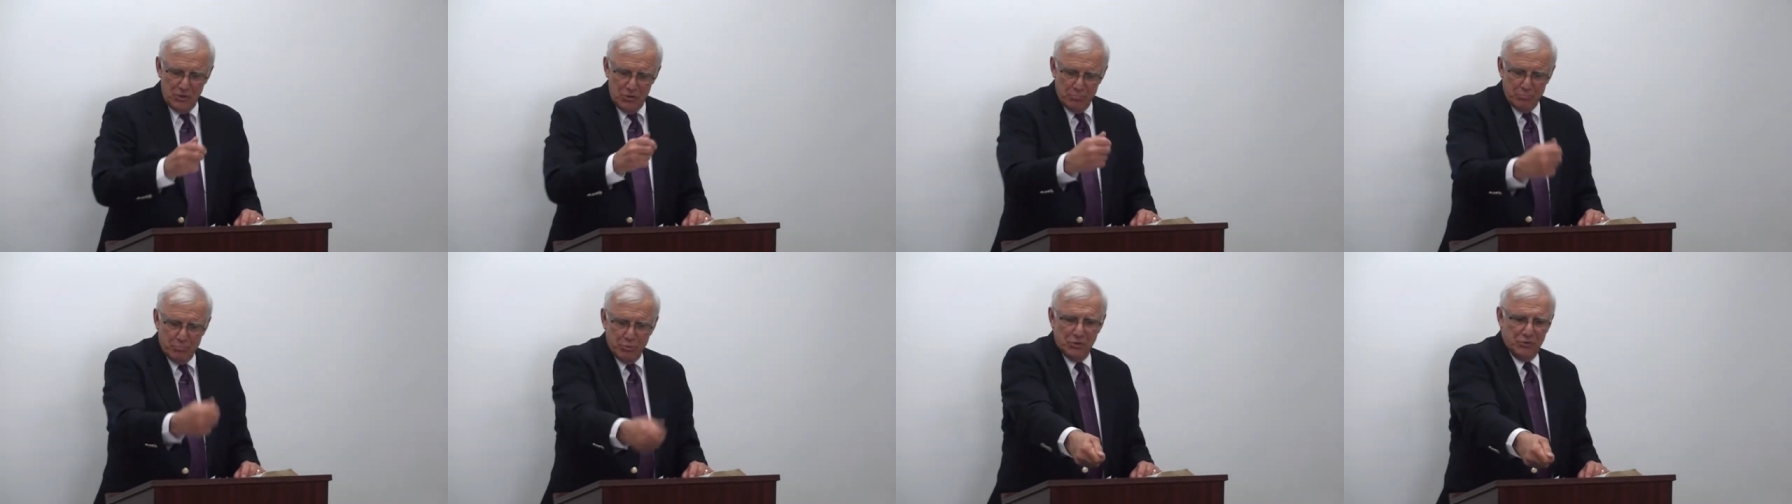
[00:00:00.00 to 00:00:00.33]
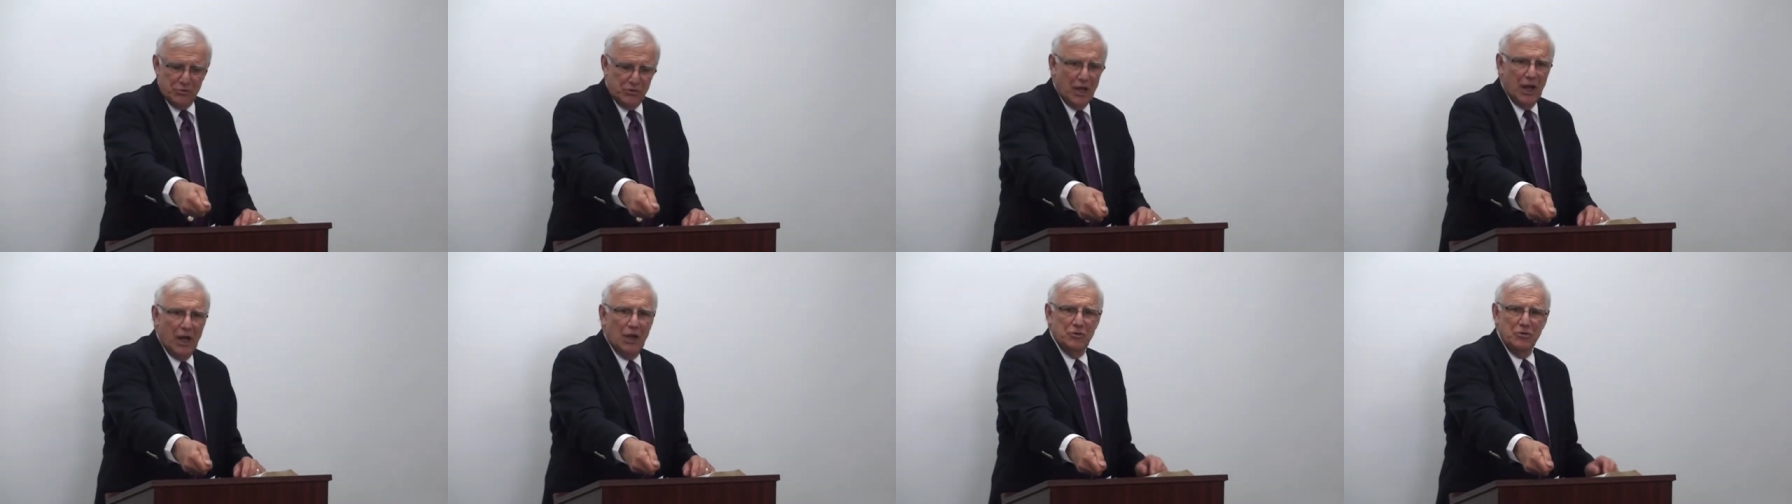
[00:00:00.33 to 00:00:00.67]
you
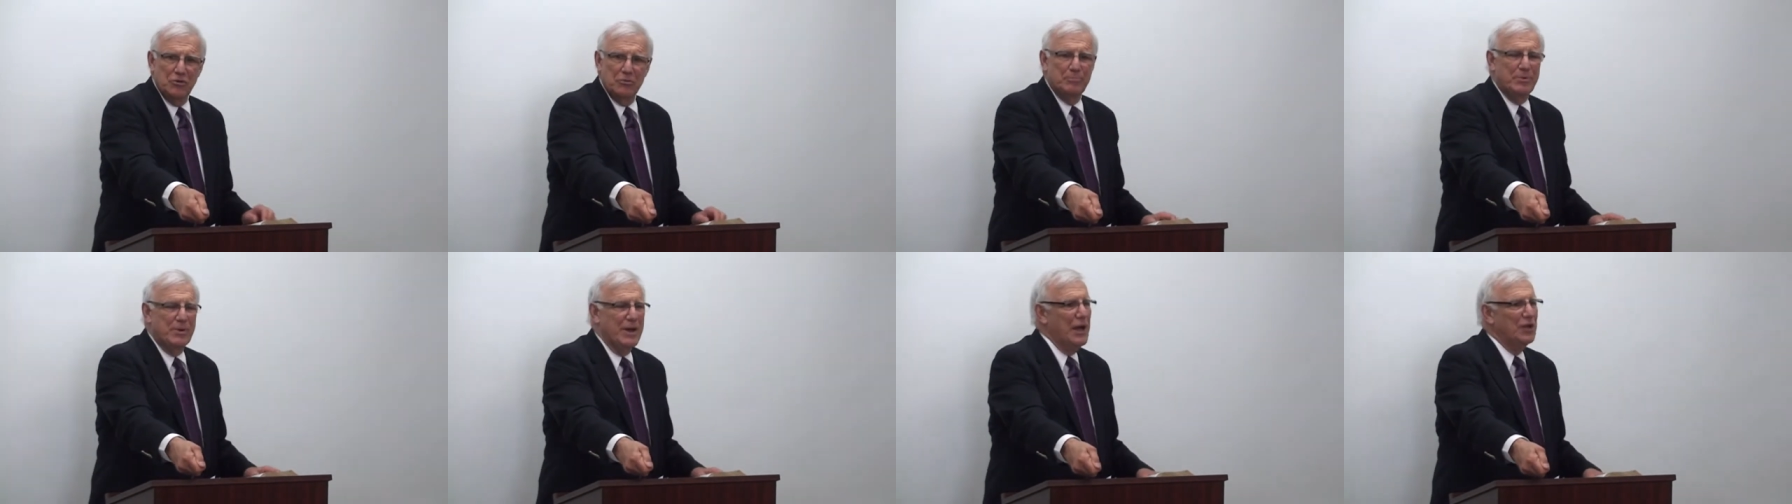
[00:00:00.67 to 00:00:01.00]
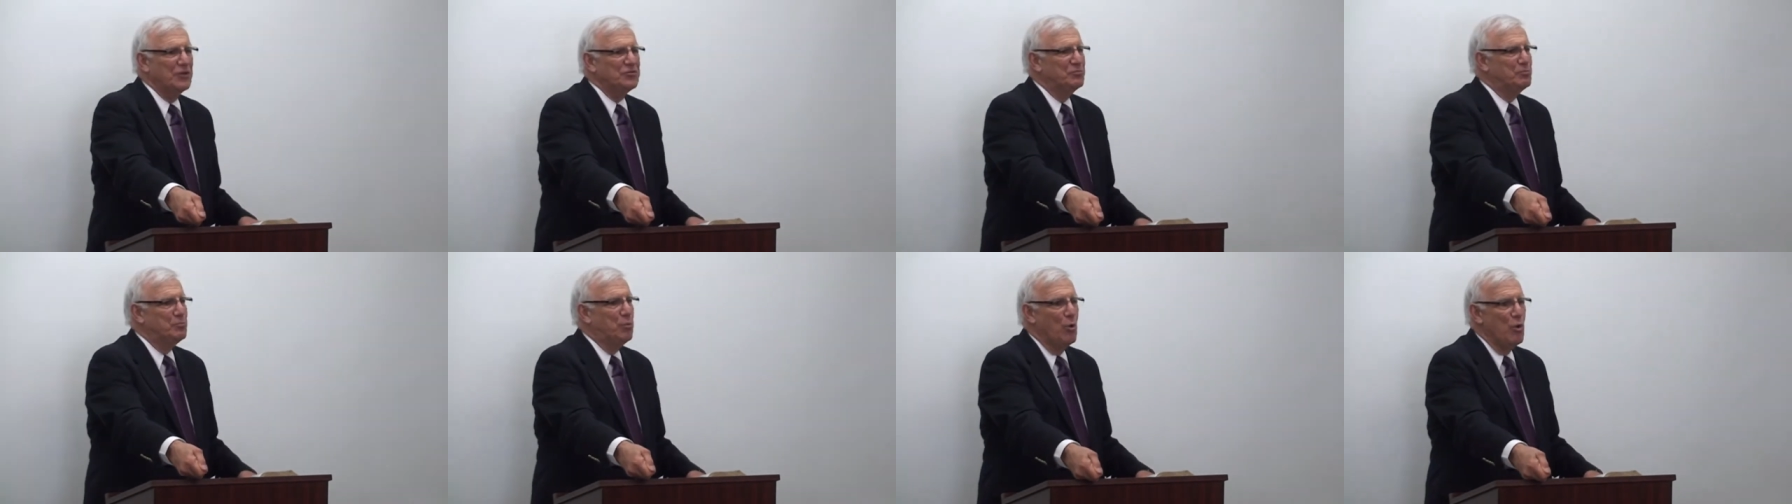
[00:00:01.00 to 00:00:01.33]
put down your
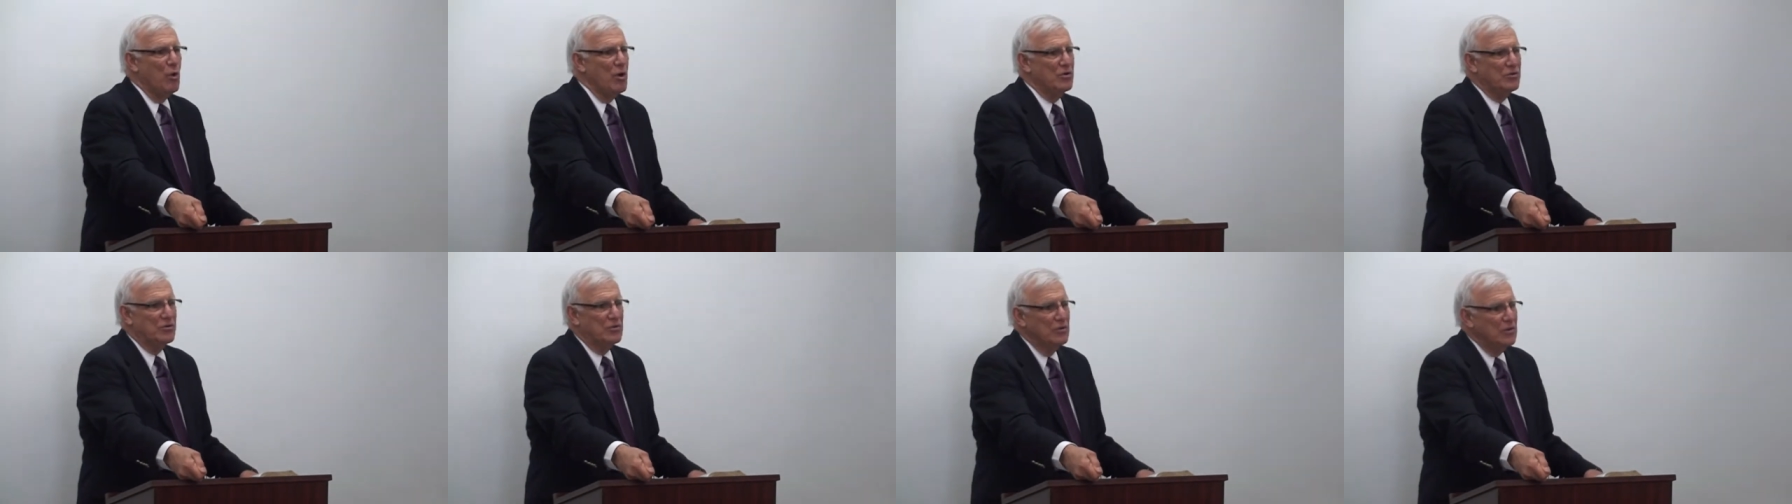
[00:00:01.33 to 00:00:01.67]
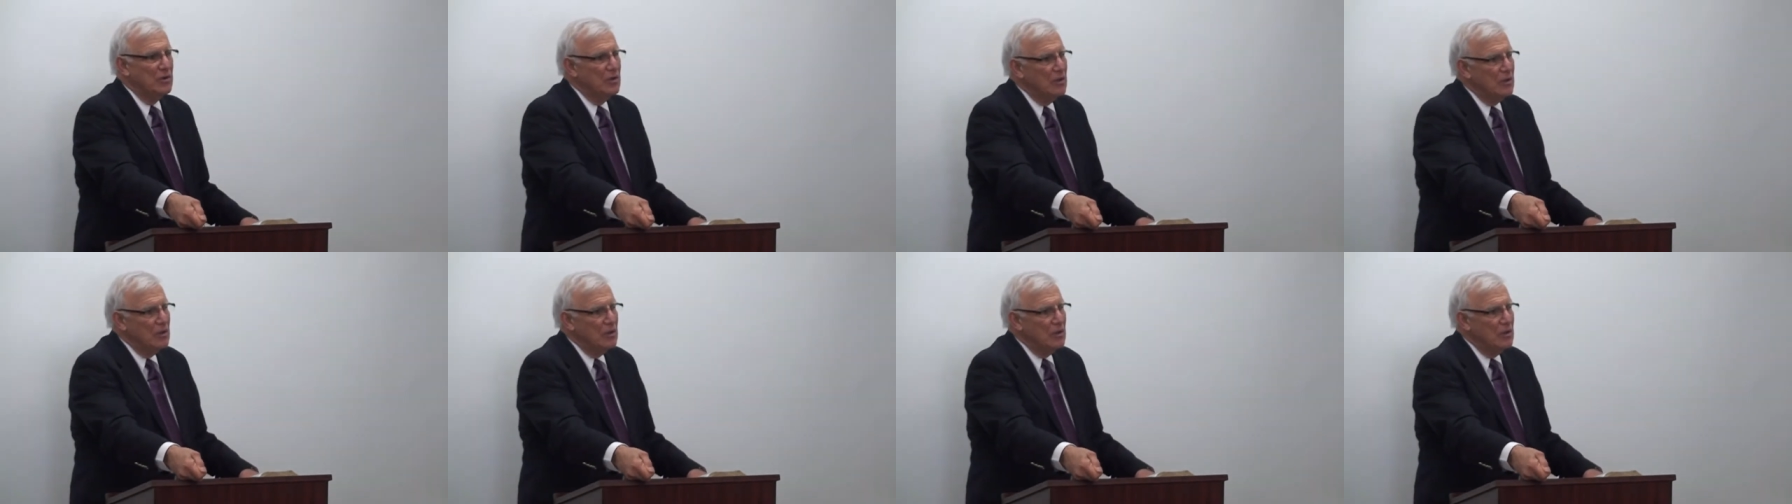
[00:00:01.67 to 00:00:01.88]
passport.